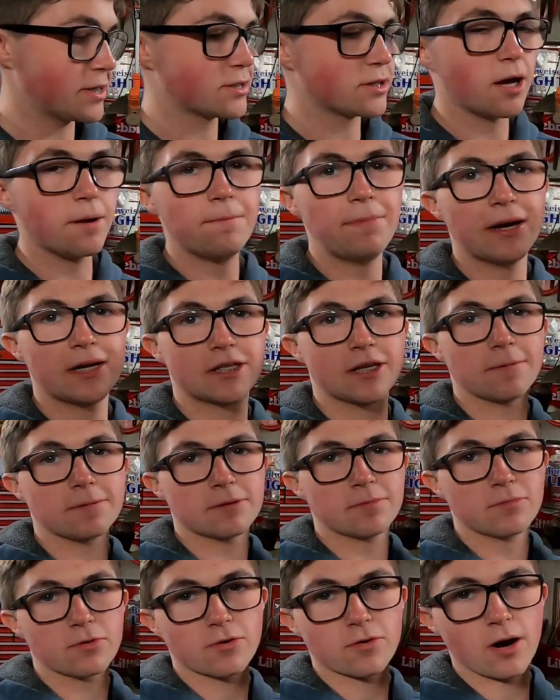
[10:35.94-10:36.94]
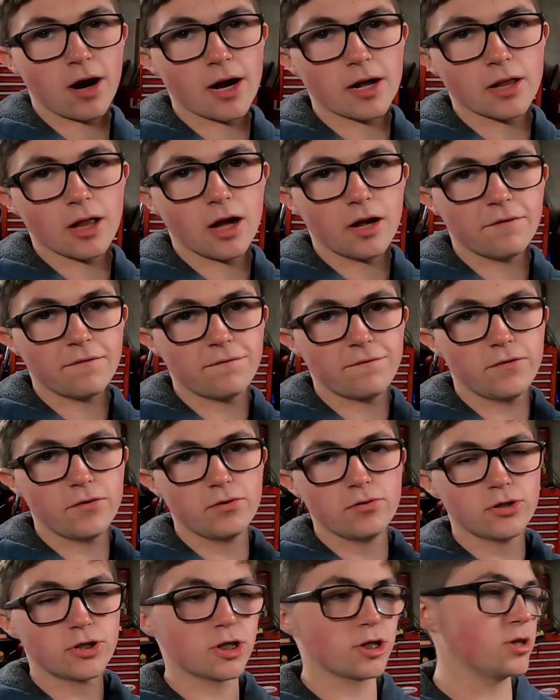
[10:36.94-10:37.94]
so I picked up some Krylon
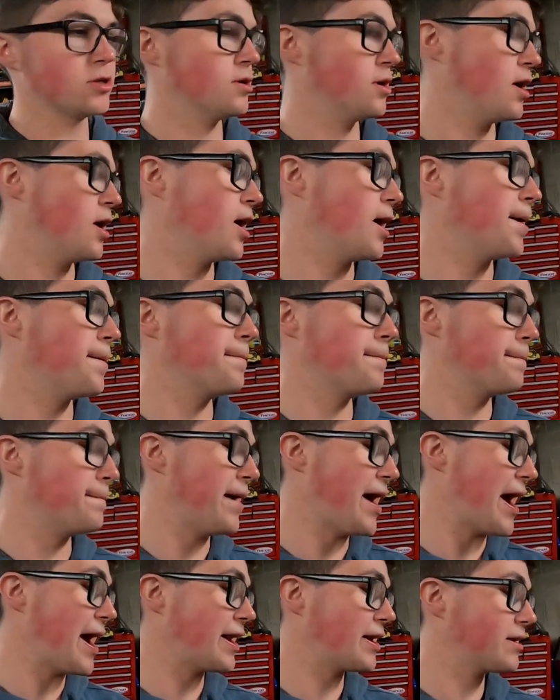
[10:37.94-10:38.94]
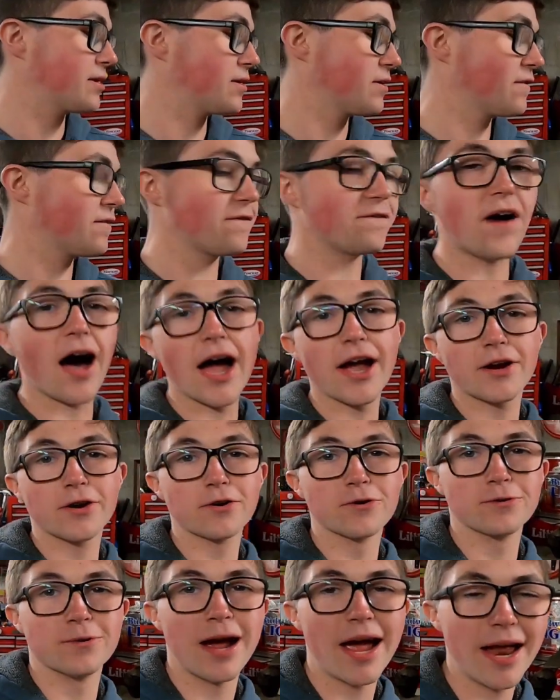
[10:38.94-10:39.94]
Fusion Matte
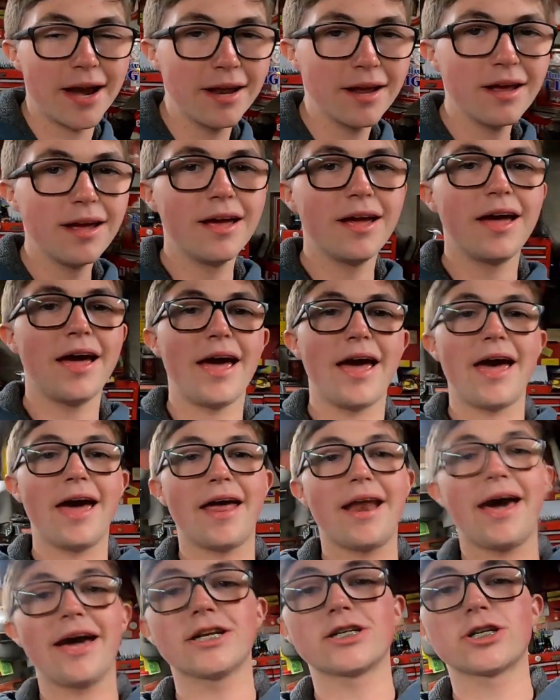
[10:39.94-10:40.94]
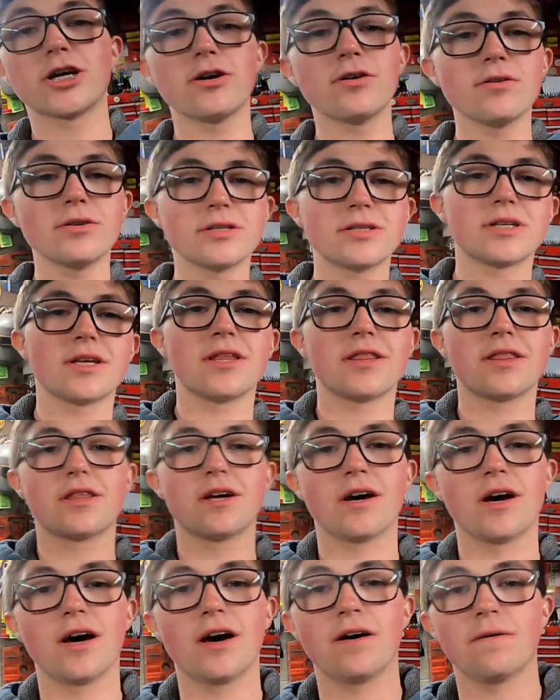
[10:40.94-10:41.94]
Fire Red, and I chose
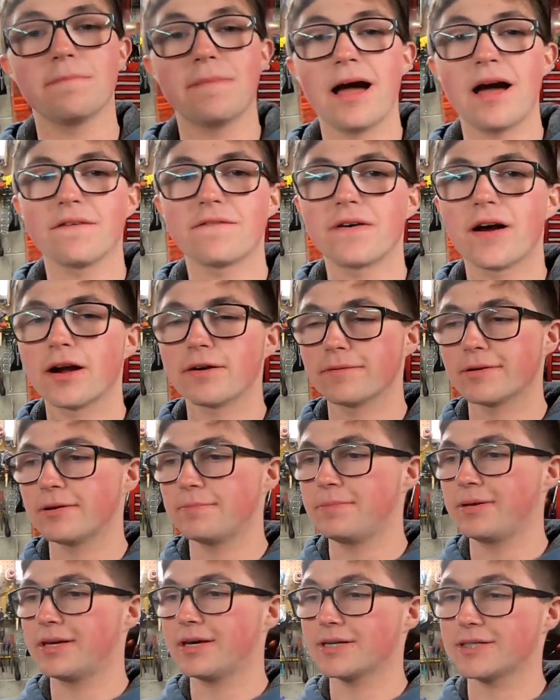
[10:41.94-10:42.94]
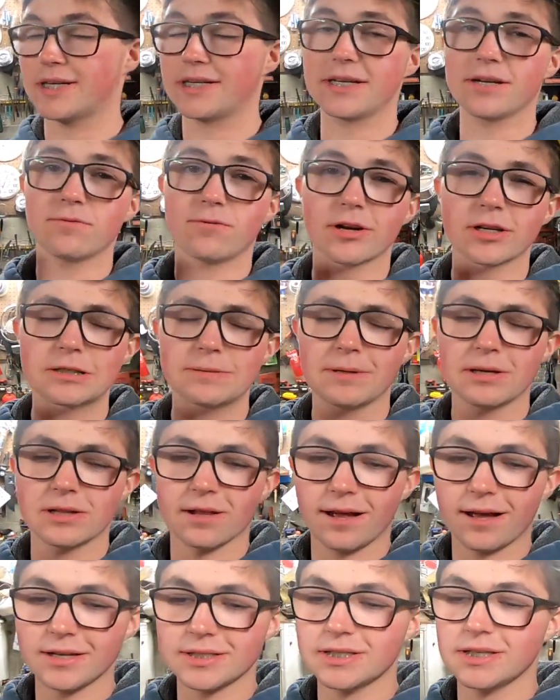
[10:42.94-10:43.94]
the Matte Fire Red because I didn't want it to be
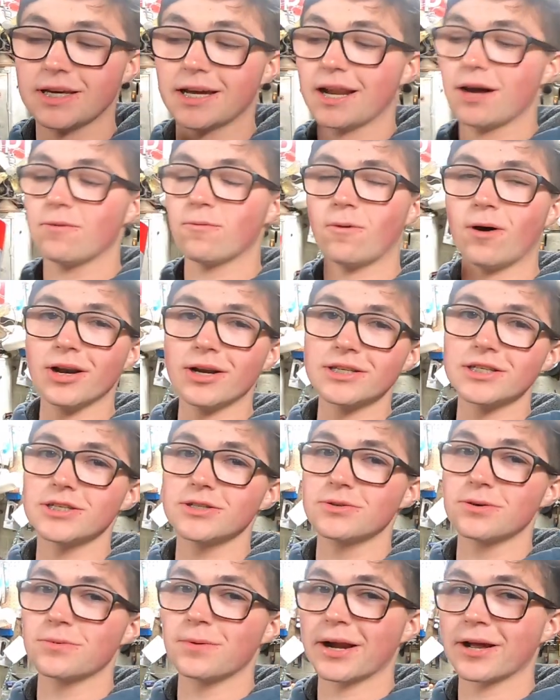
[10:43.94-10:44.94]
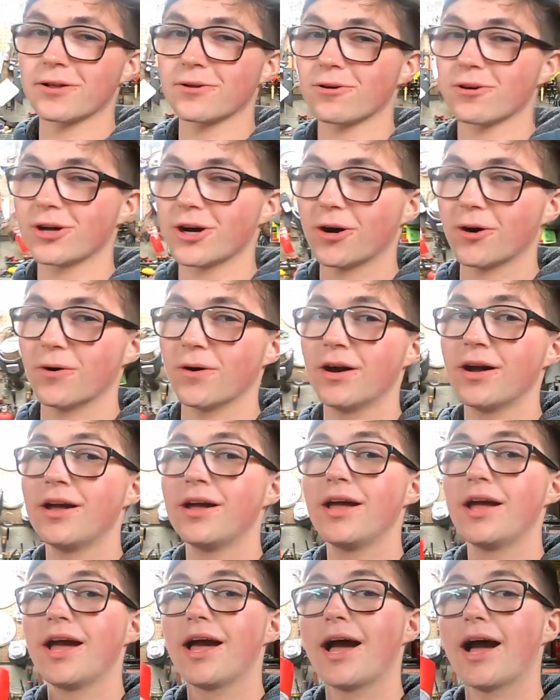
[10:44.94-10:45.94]
glossy, and I wanted to do a wrinkle coat.
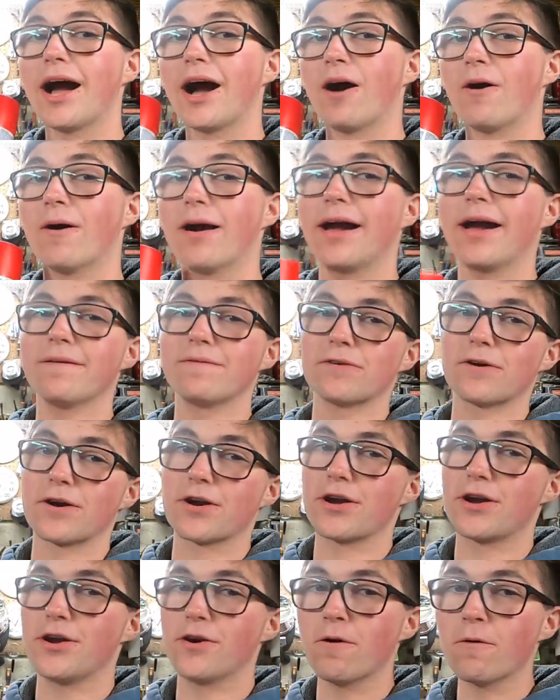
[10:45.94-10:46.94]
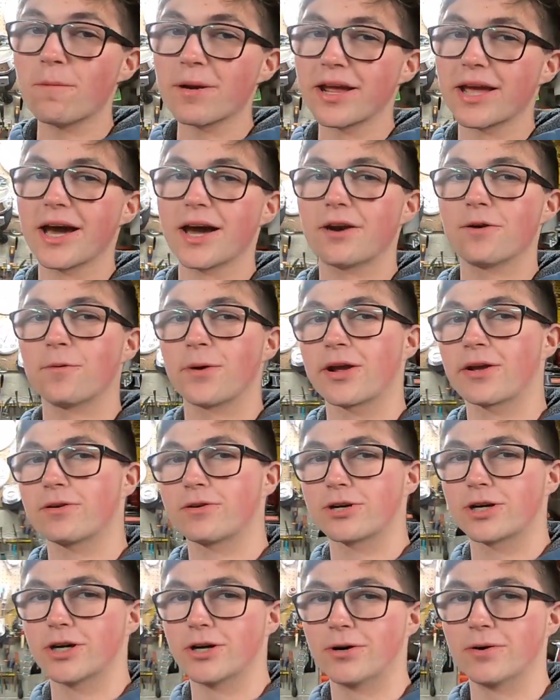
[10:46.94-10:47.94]
However, nobody had a
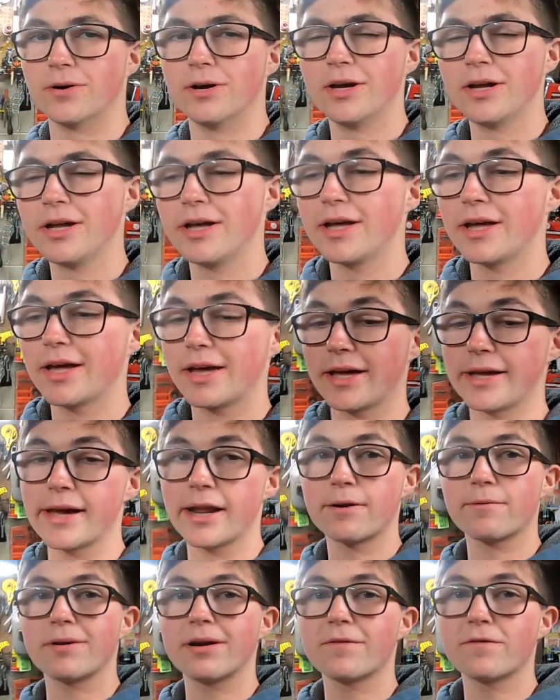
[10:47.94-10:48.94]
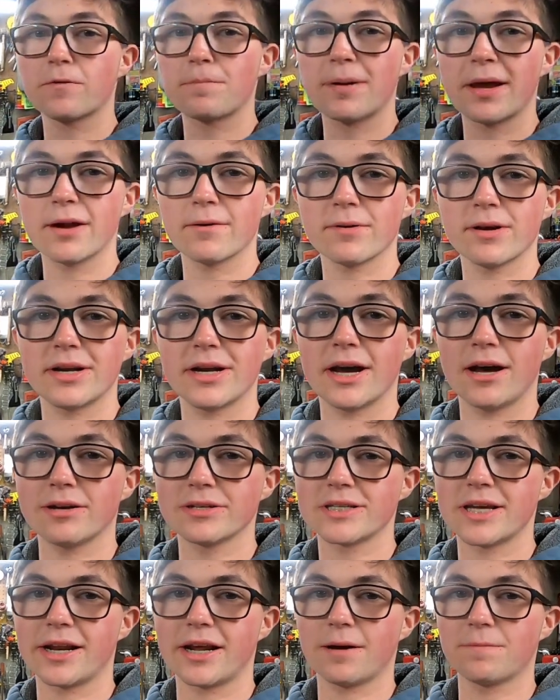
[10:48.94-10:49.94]
wrinkle coat. Getting ready for paint right now,
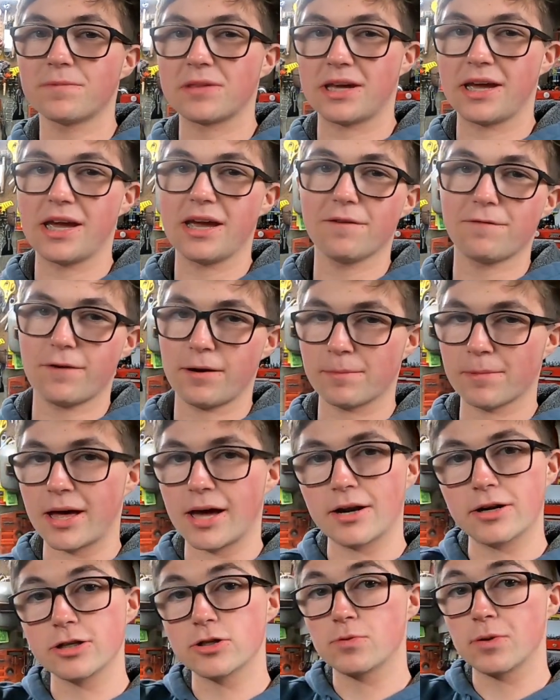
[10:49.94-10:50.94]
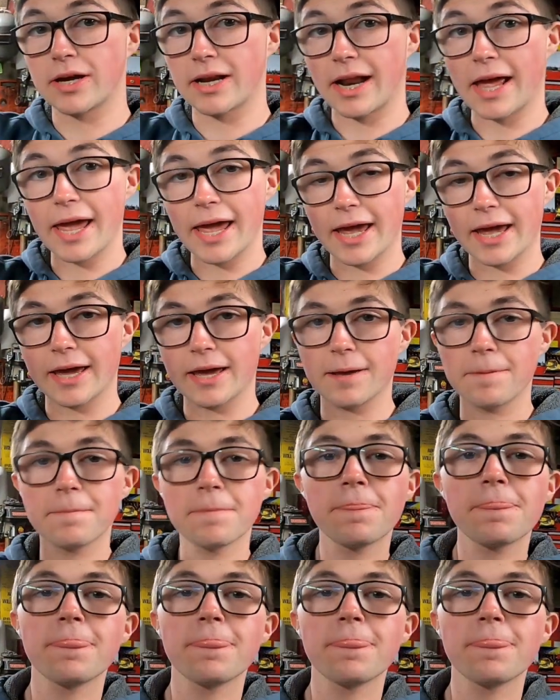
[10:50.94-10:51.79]
setting up the A-frame ladder so we can hang it.